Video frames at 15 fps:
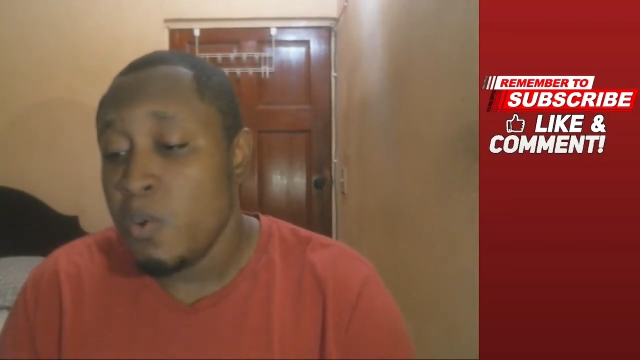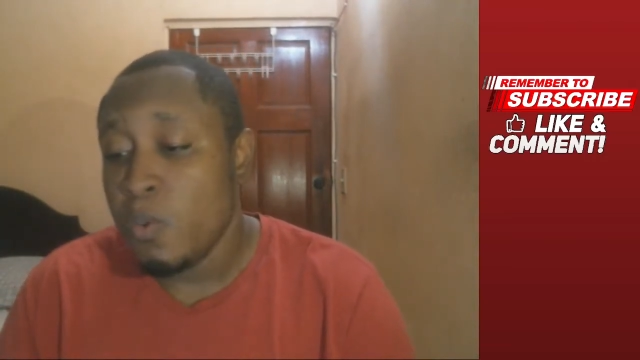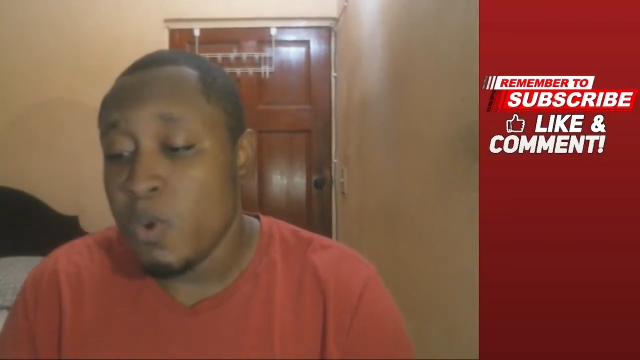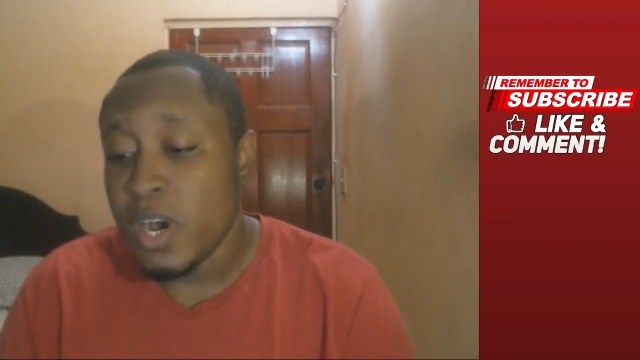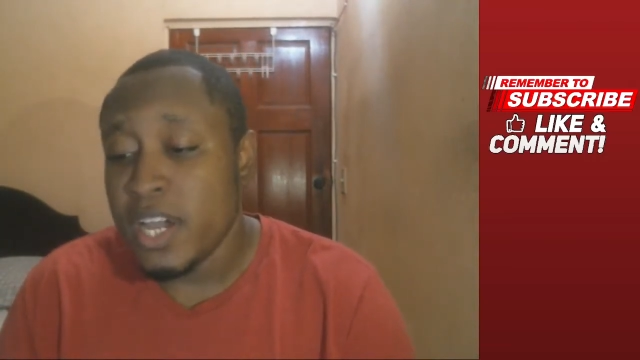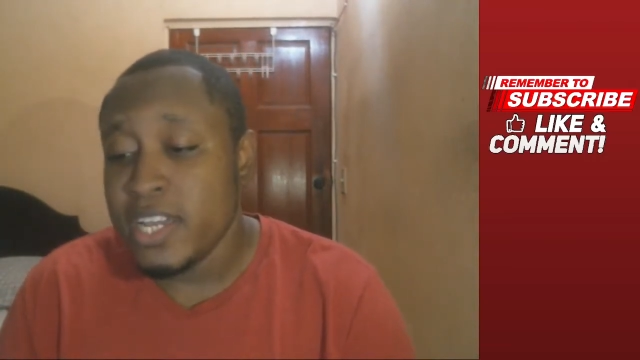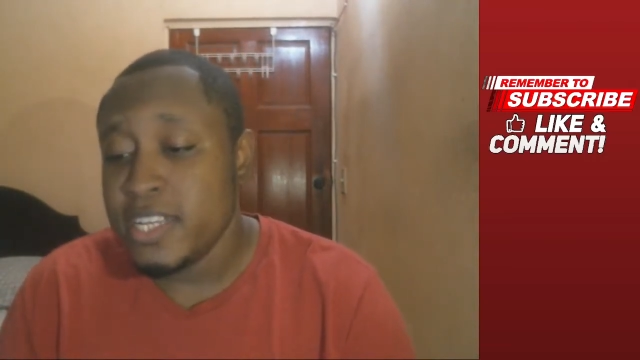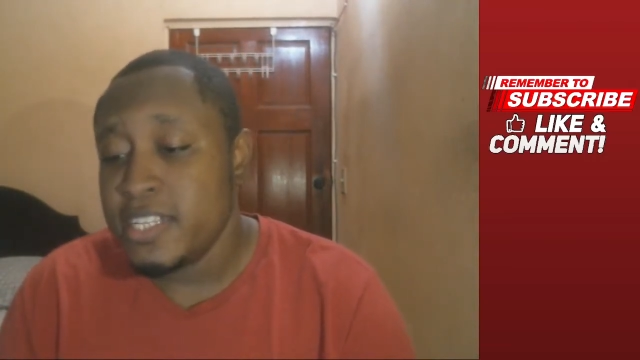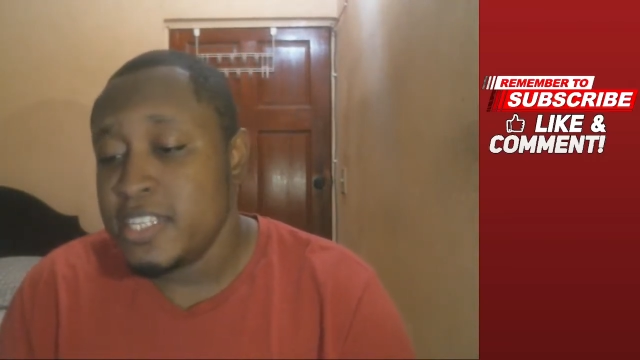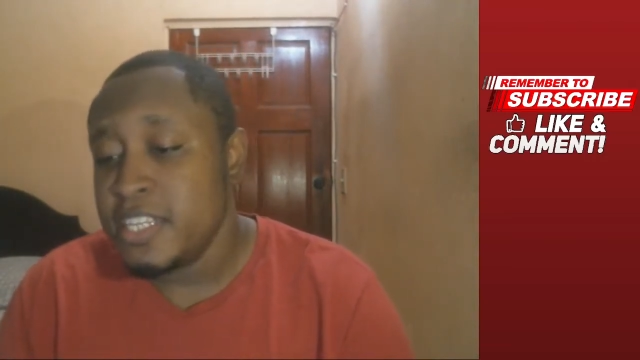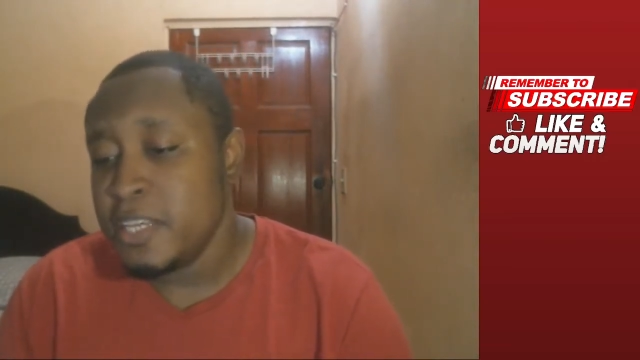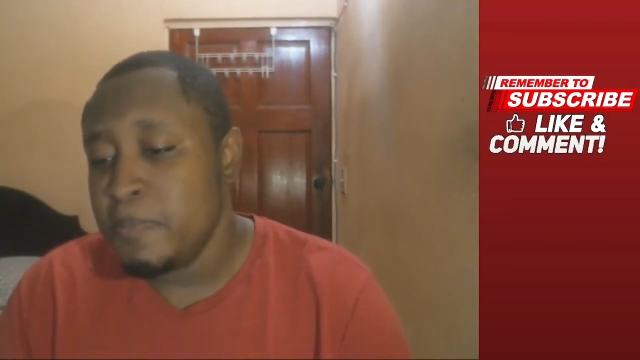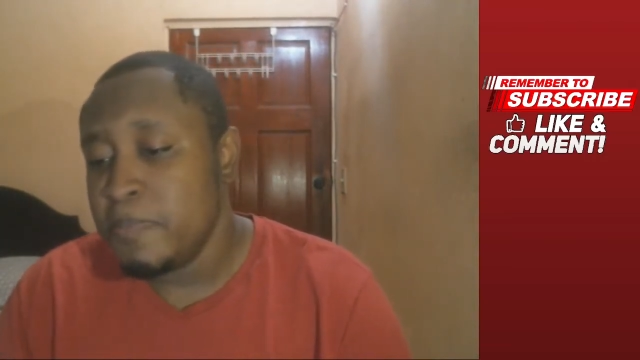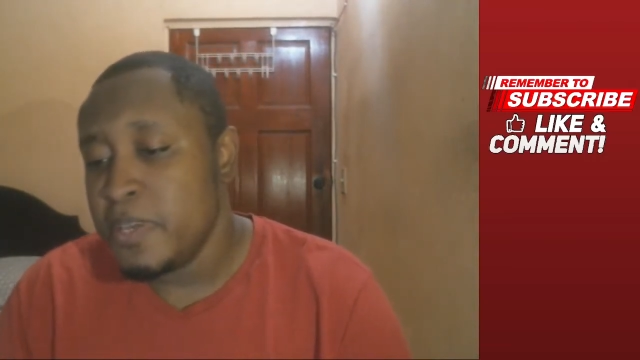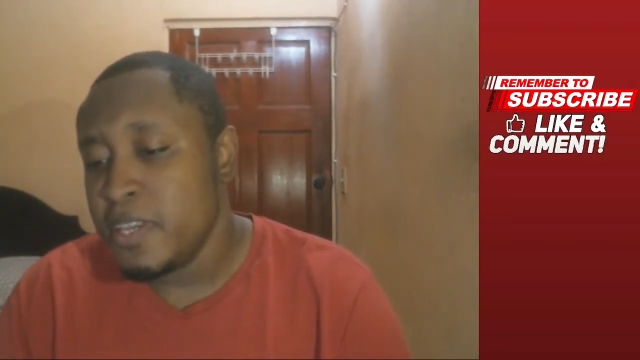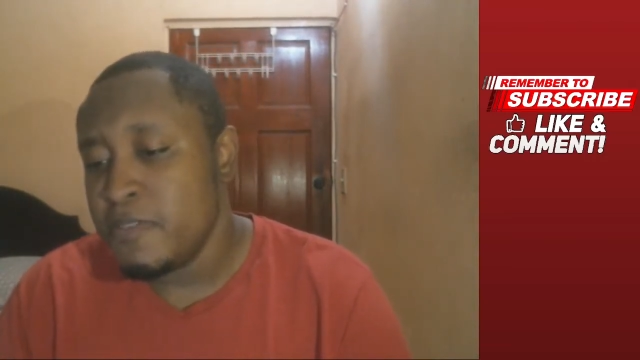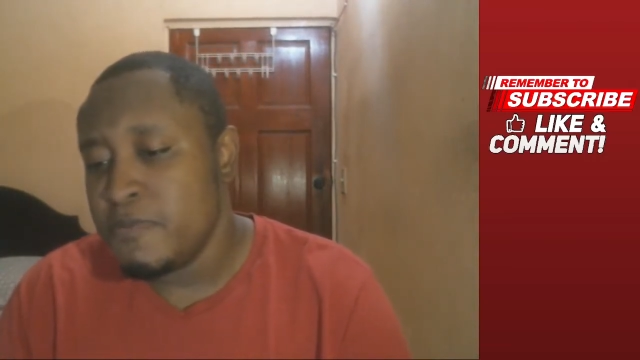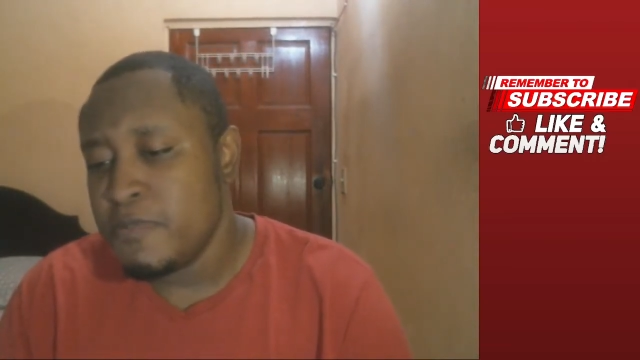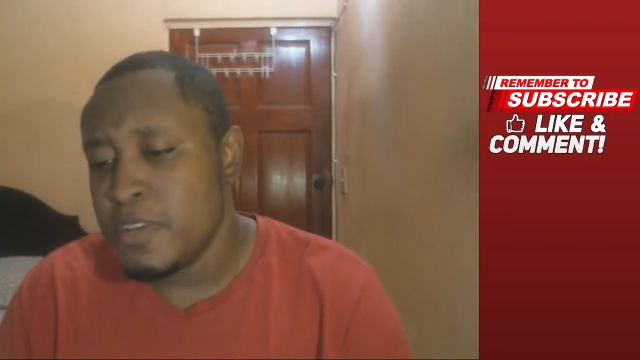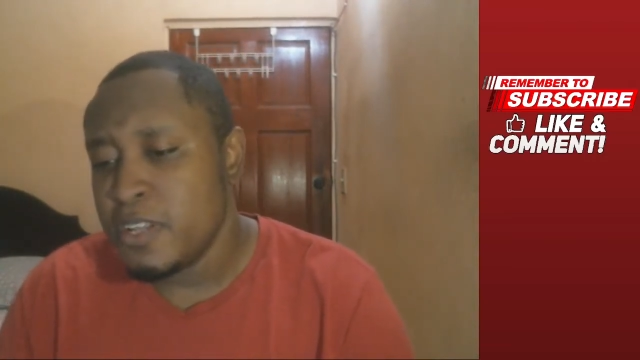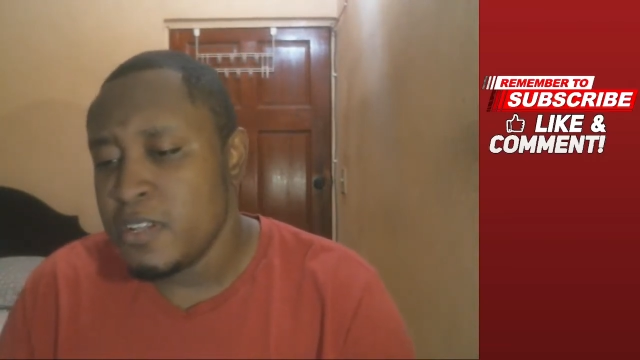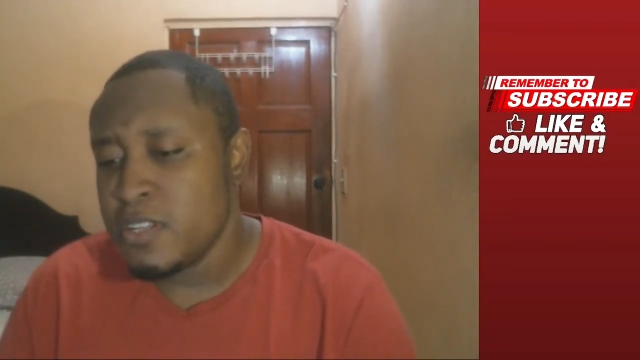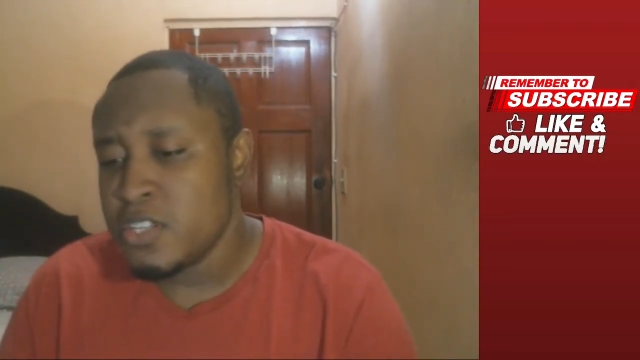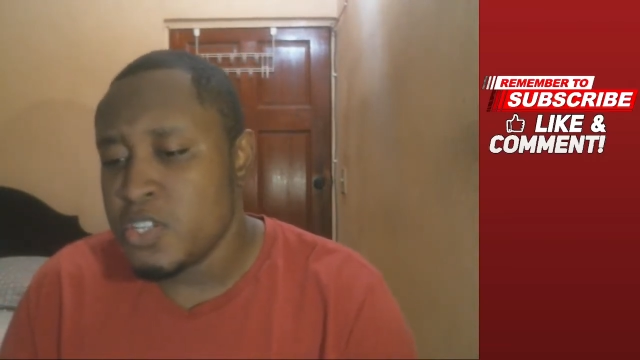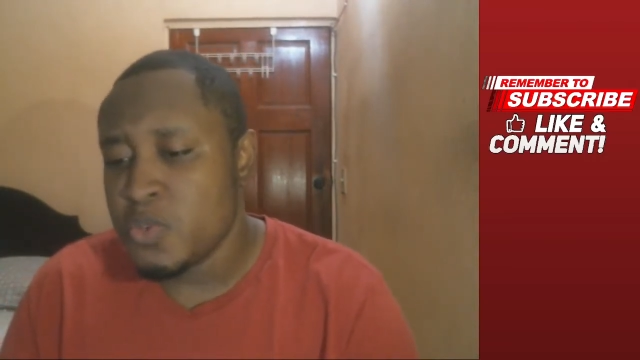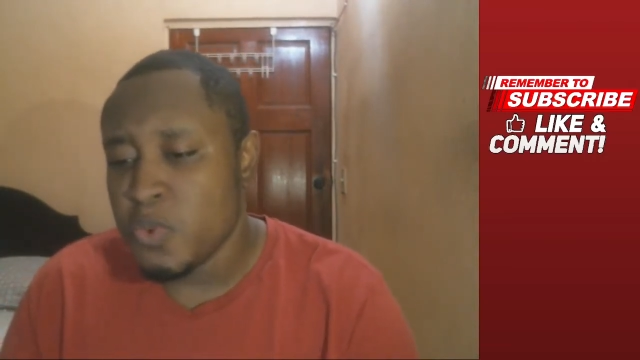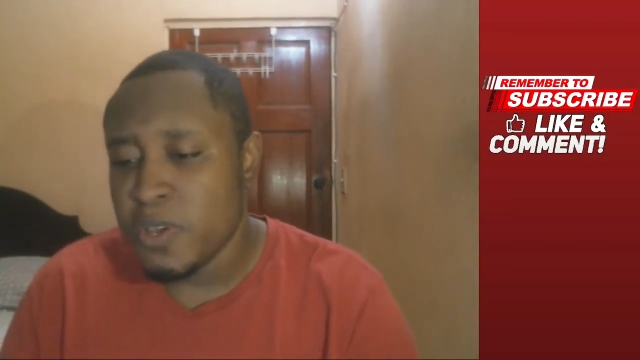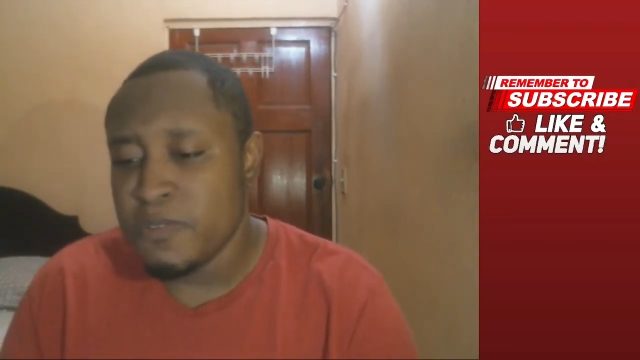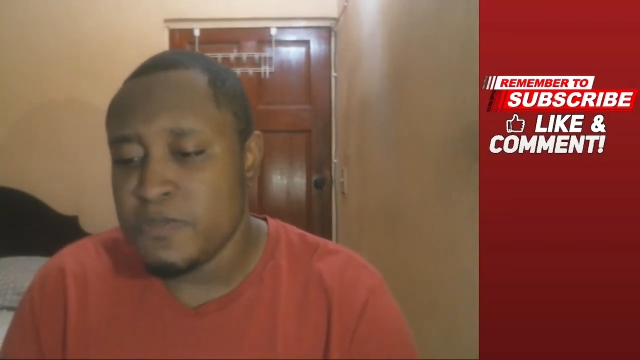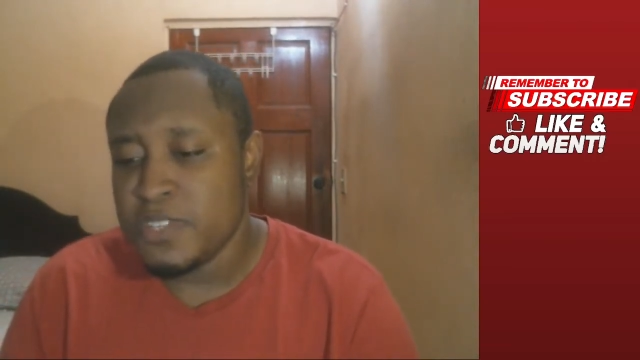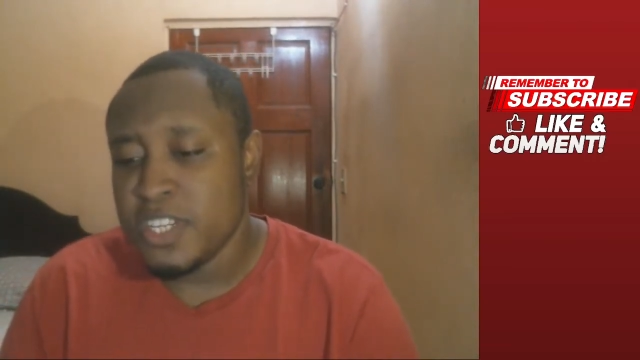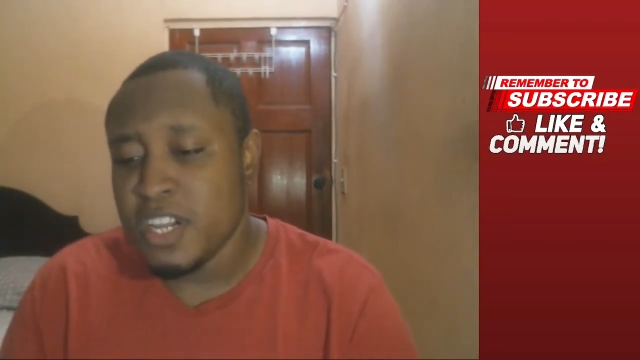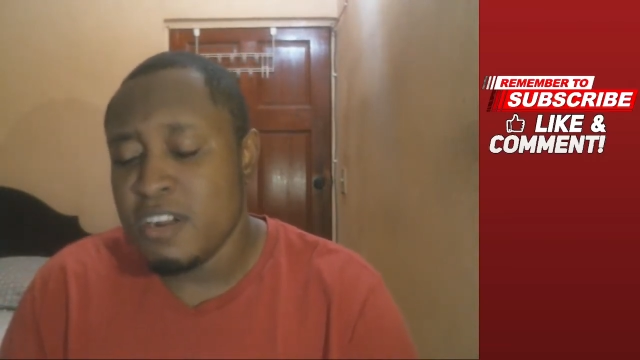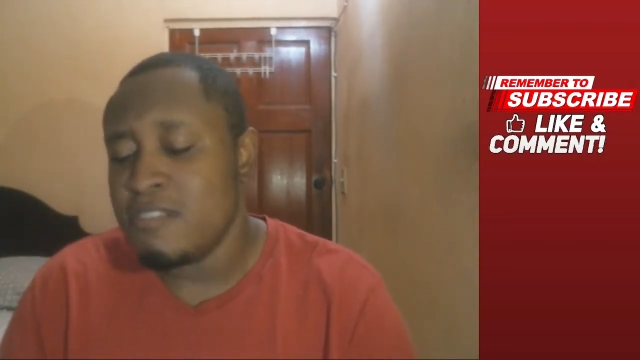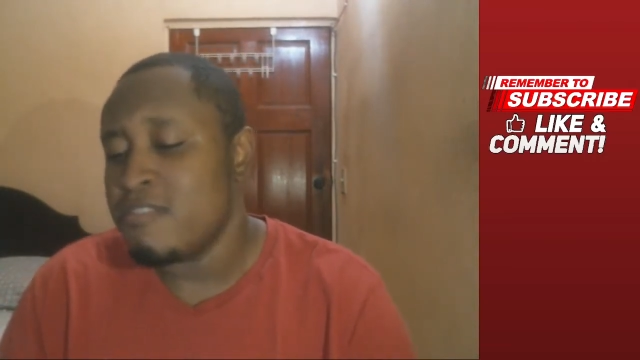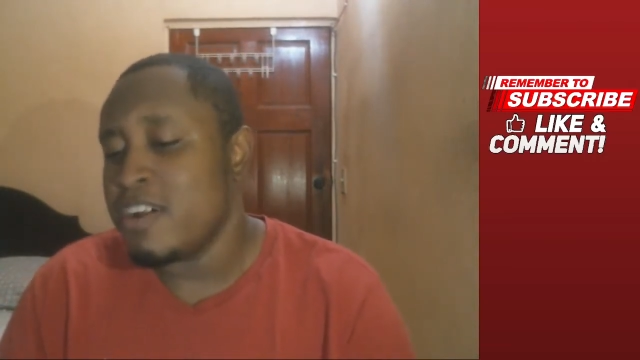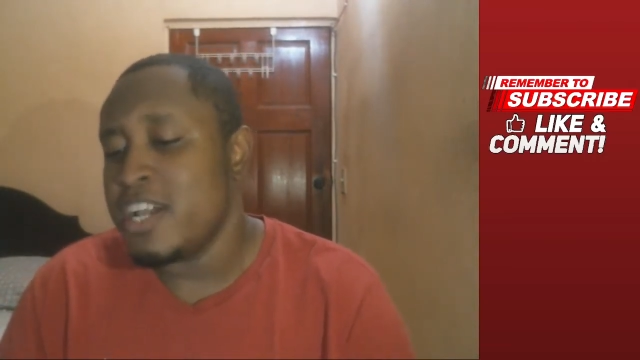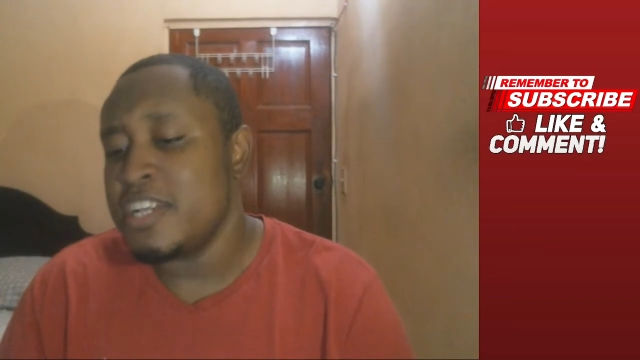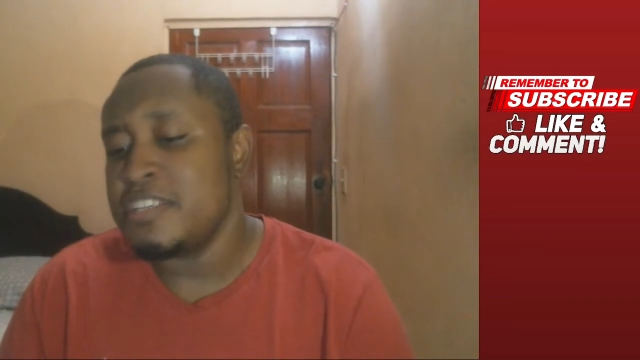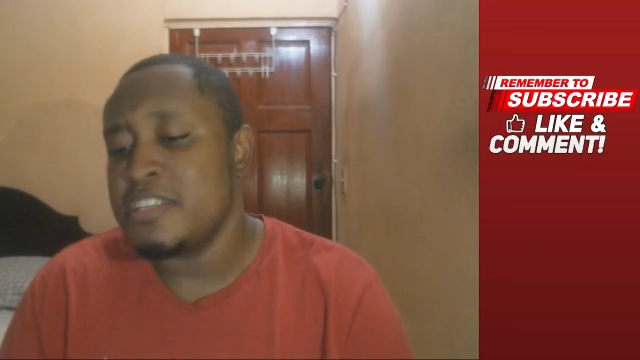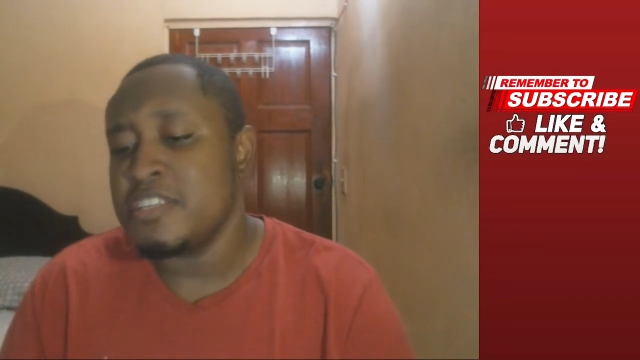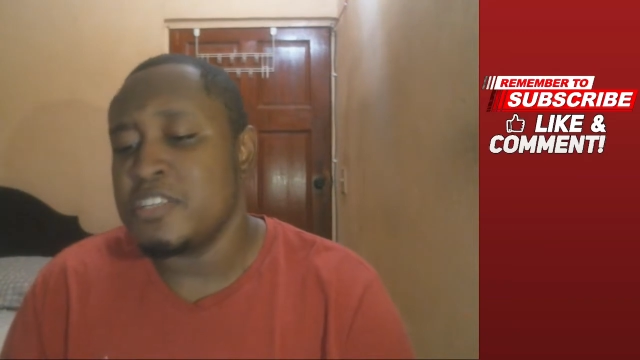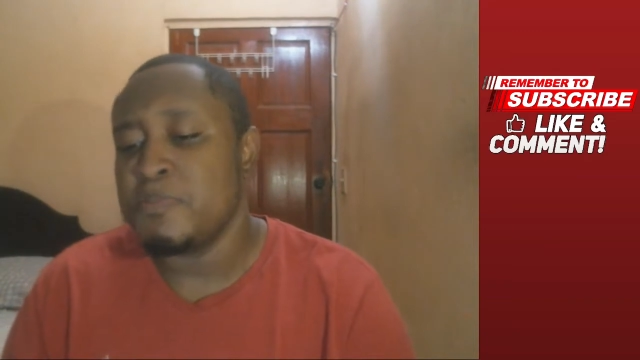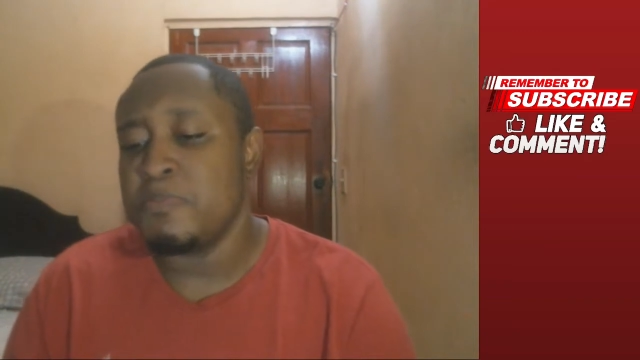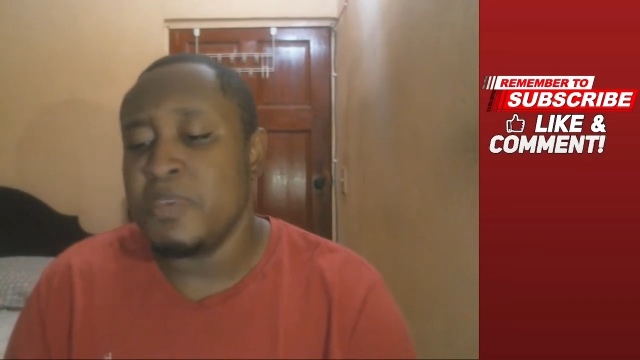YTP Phil Swift Terrorizes